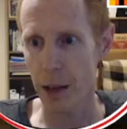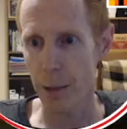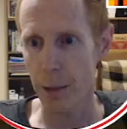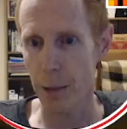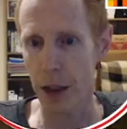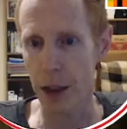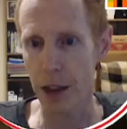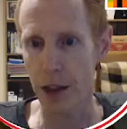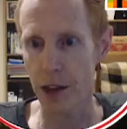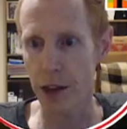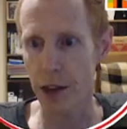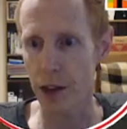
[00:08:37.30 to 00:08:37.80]

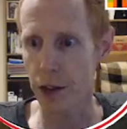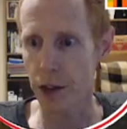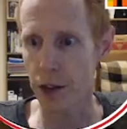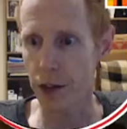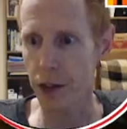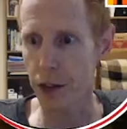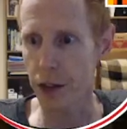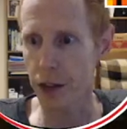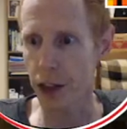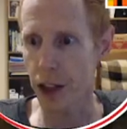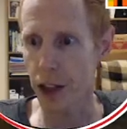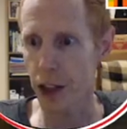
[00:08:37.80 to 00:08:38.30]
but
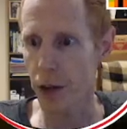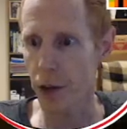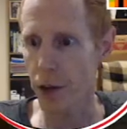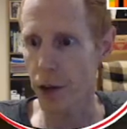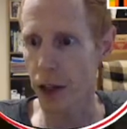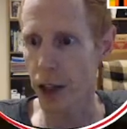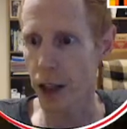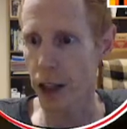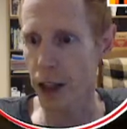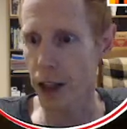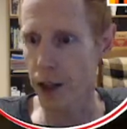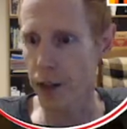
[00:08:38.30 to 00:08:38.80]
I'll take
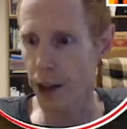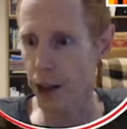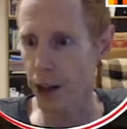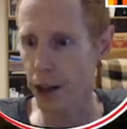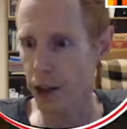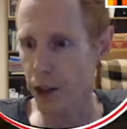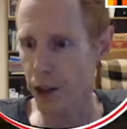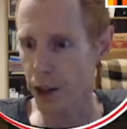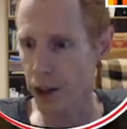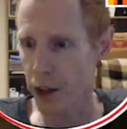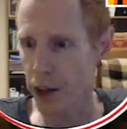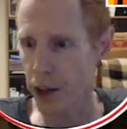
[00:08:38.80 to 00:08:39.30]
one
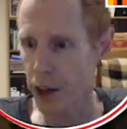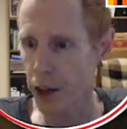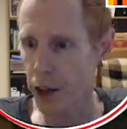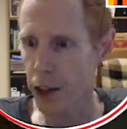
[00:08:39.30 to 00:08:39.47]
anyways.